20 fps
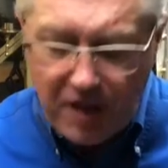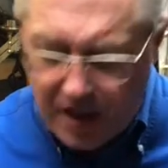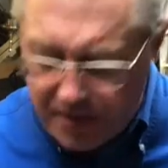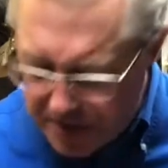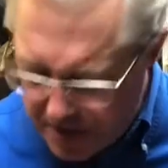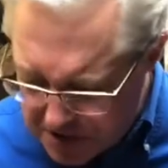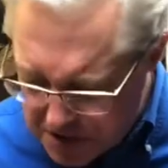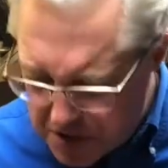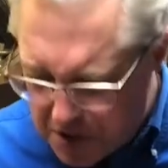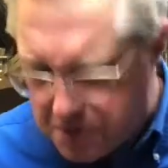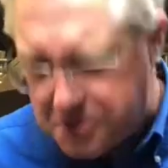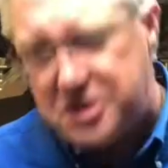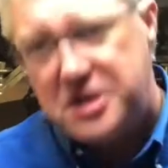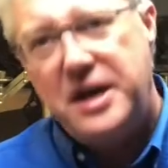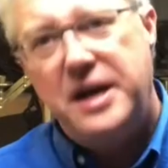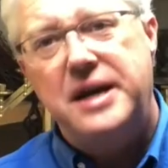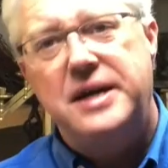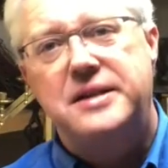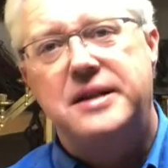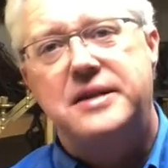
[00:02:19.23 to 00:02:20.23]
There's an old
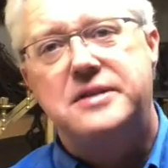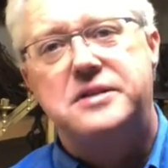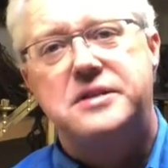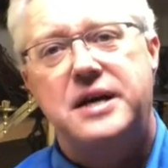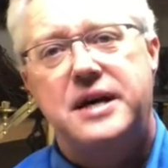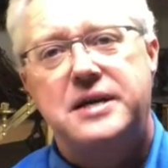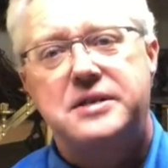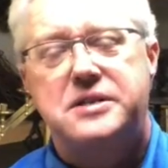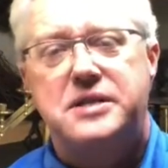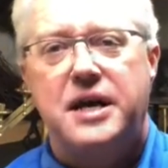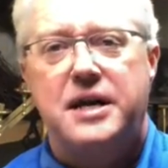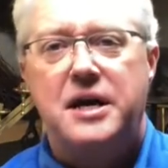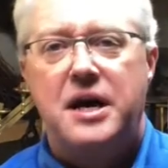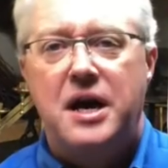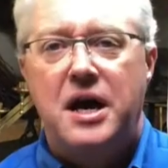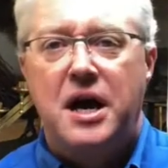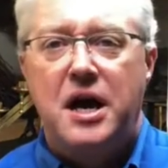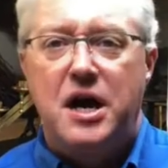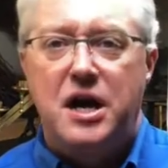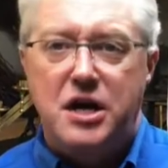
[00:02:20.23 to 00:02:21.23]
saying that says that
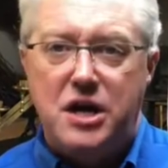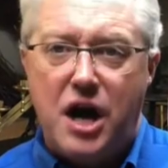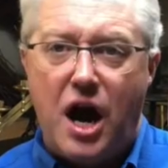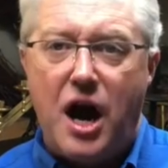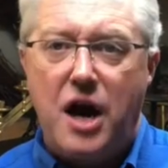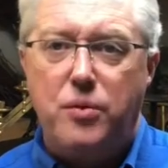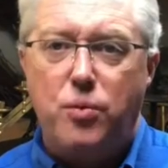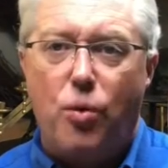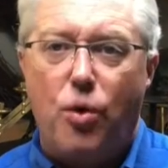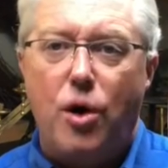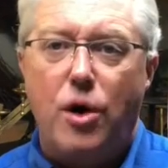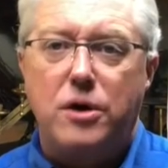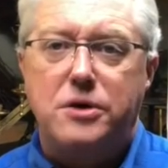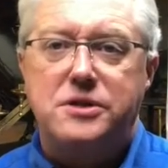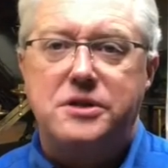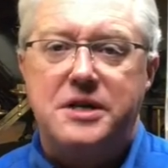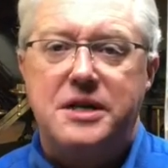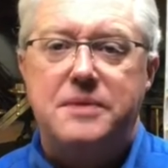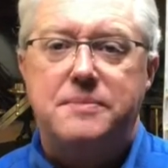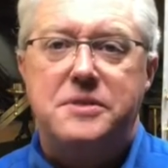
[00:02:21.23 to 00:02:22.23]
God
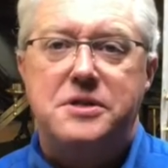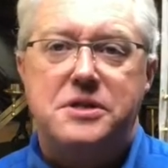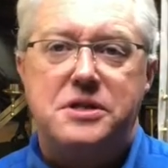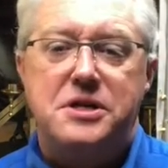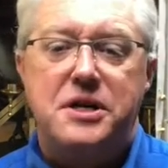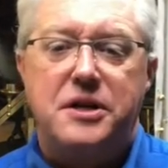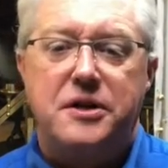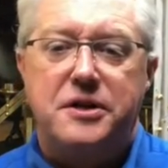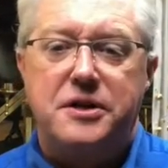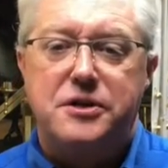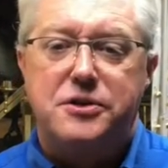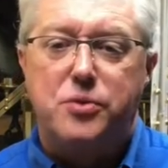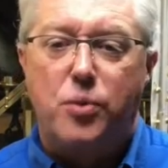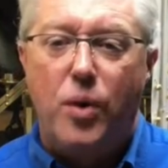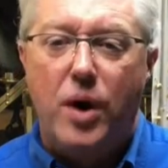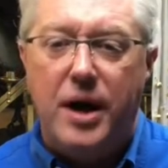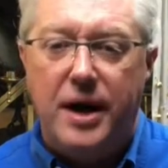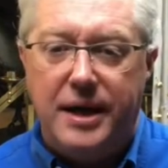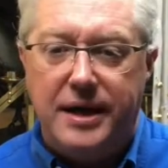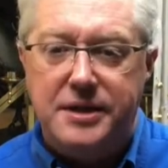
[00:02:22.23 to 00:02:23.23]
works in mysterious
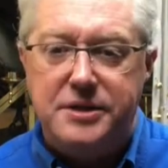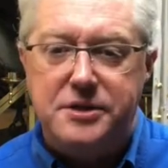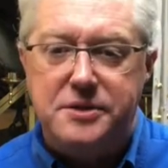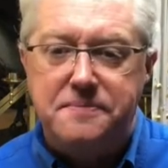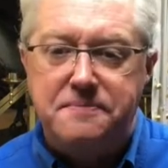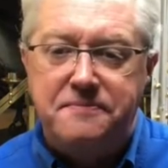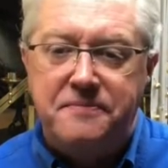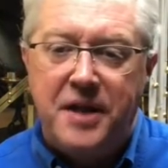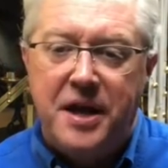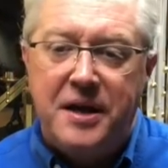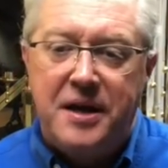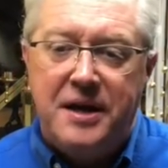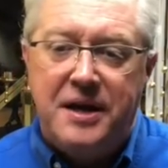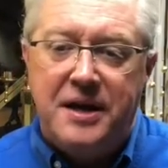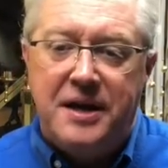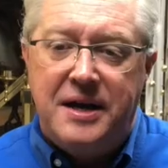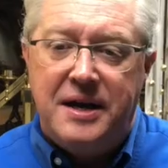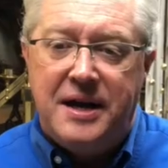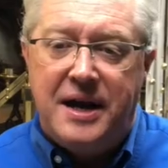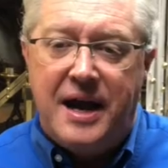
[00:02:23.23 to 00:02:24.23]
ways.
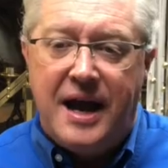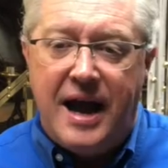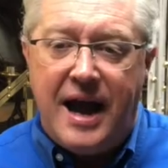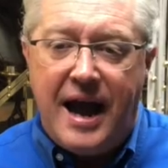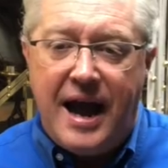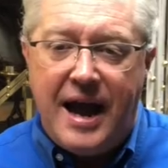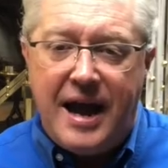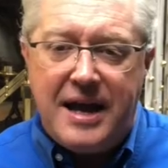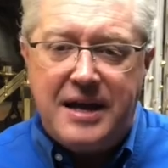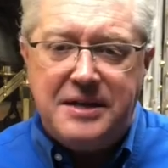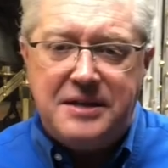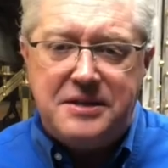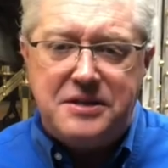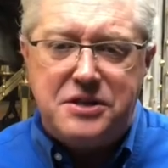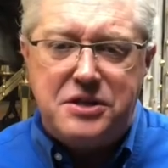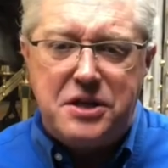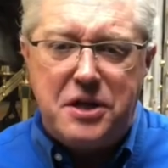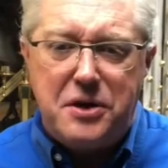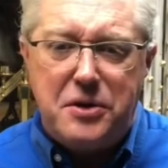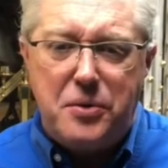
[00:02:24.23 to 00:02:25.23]
And
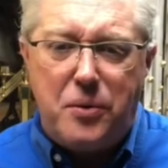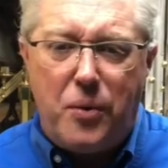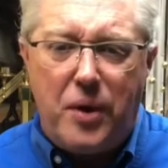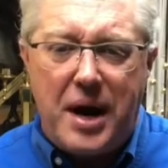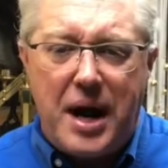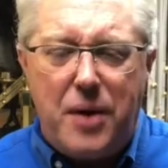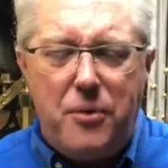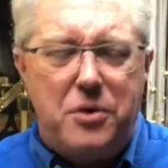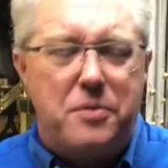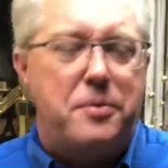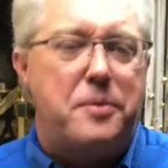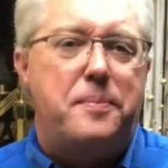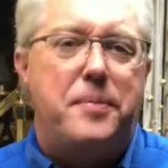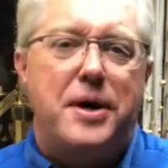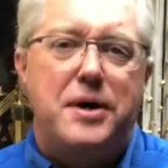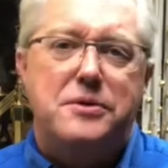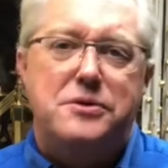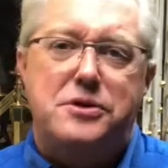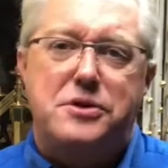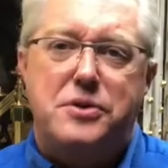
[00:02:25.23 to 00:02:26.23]
so what I would
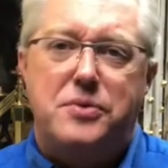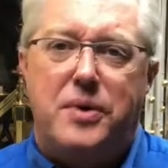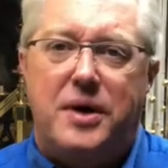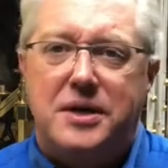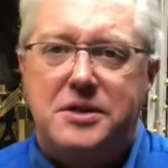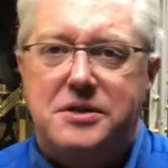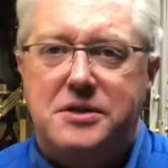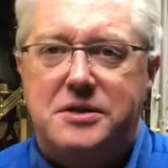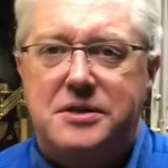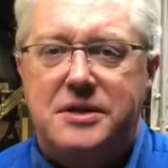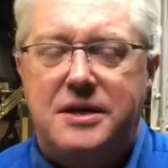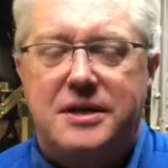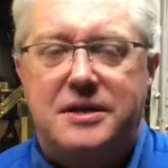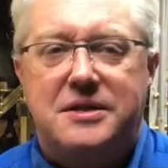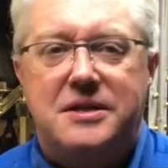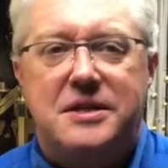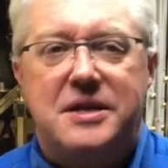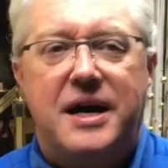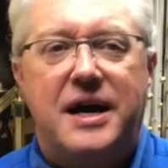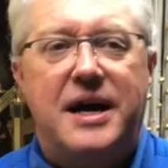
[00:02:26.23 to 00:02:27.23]
propose to us
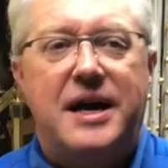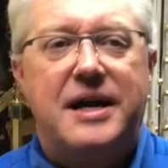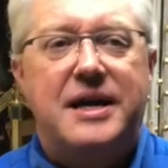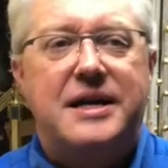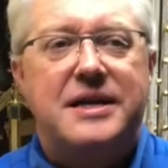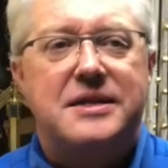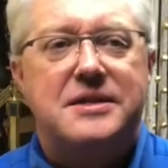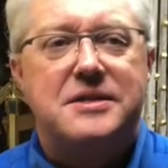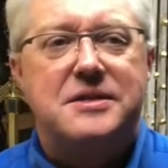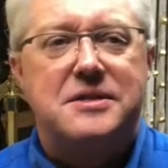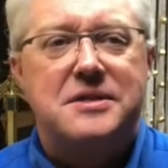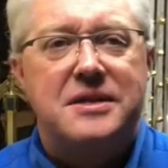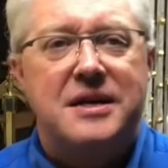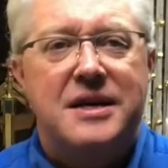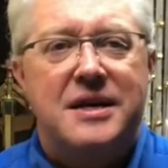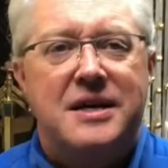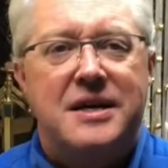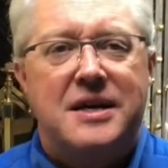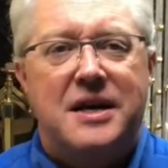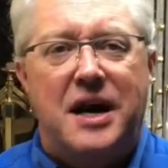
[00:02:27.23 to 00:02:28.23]
today is
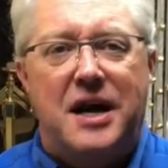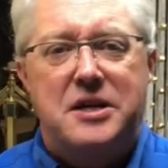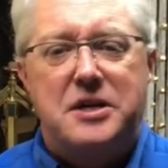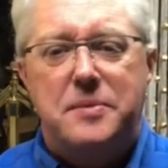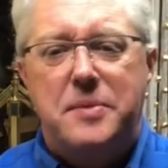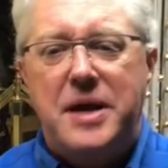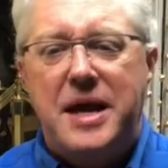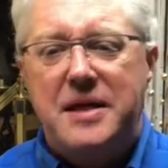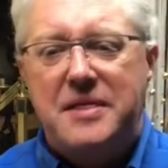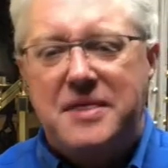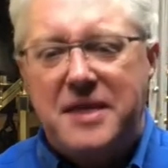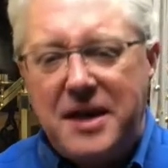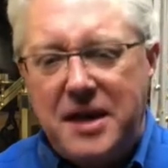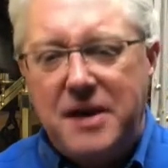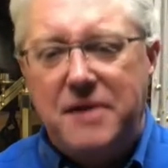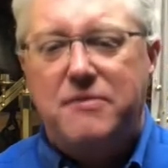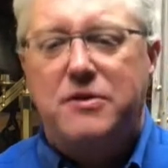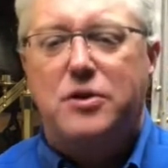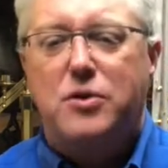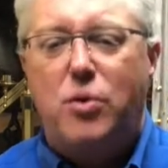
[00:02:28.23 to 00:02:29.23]
to be
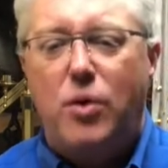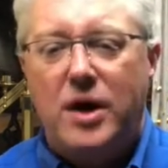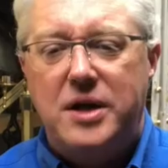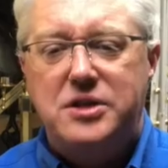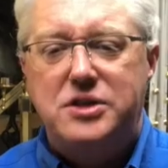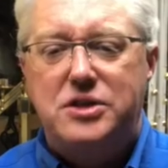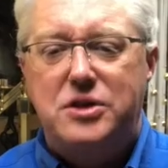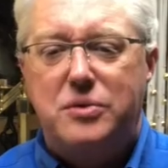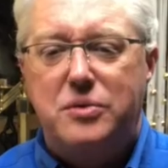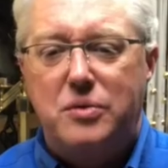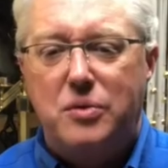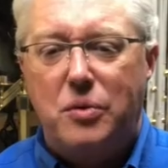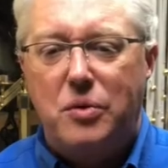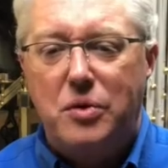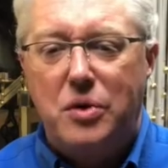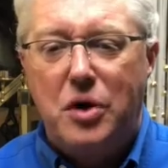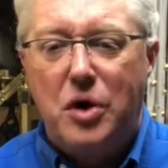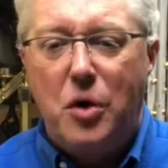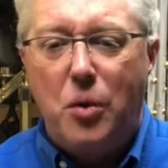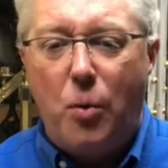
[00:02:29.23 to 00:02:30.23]
thinking of the question,
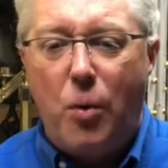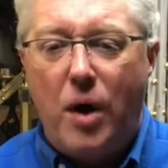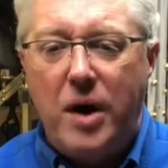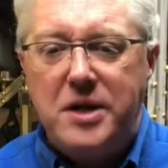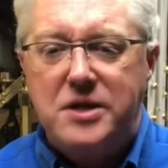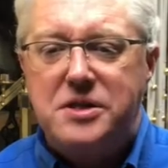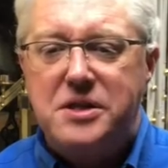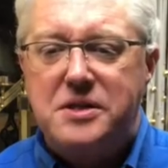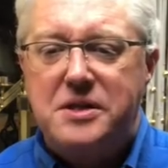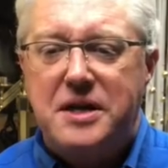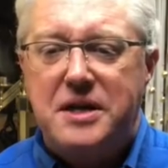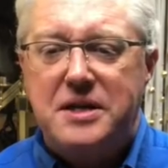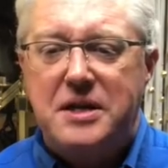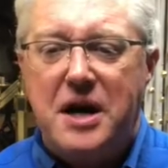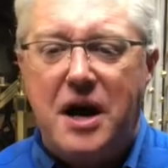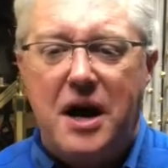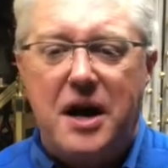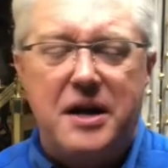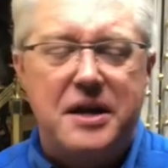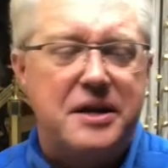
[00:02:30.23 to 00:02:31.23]
what is it that
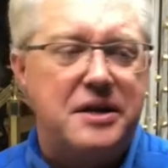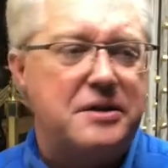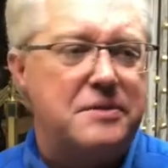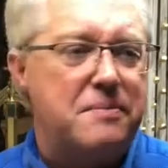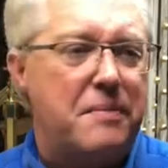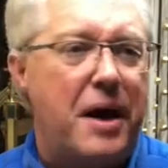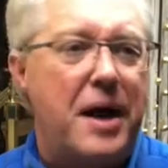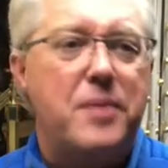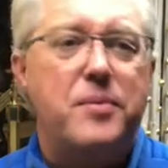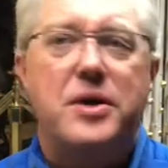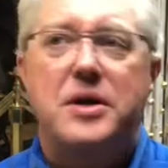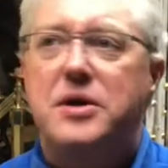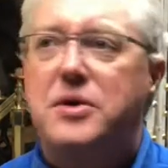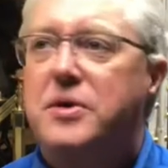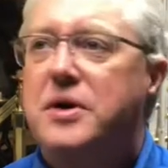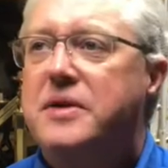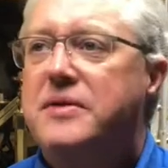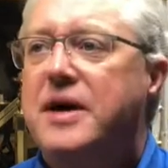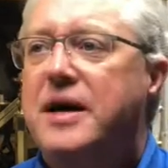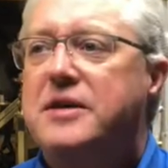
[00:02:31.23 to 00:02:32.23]
God might be
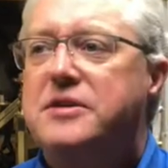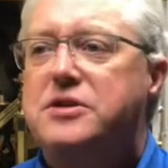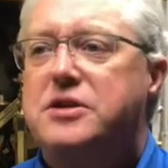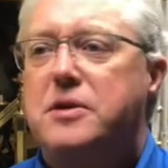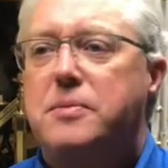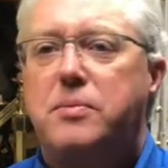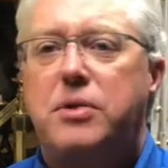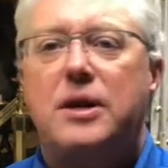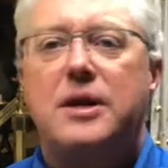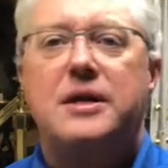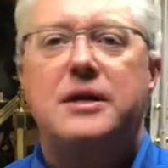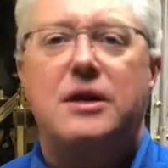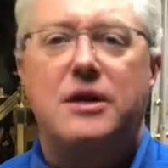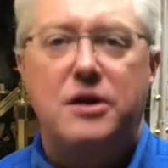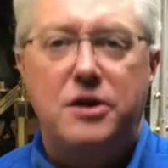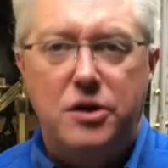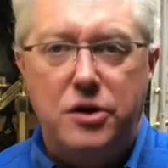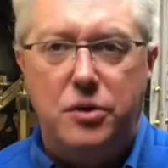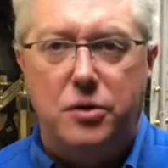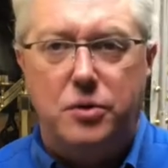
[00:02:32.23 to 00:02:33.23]
doing that is completely
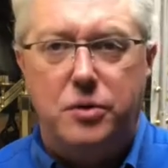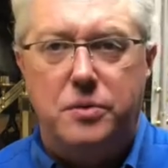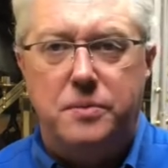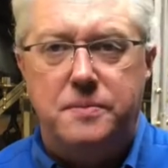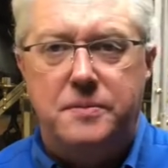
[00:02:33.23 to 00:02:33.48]
new?